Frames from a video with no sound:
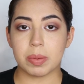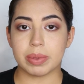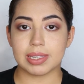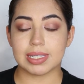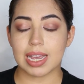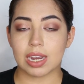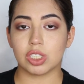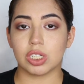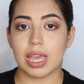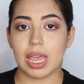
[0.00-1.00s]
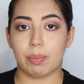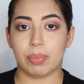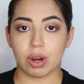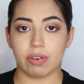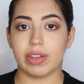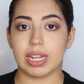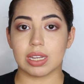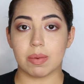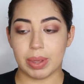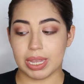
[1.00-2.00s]
but this is actually a
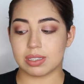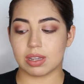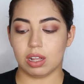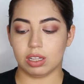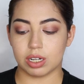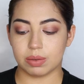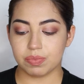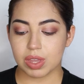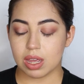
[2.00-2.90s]
perfect base color.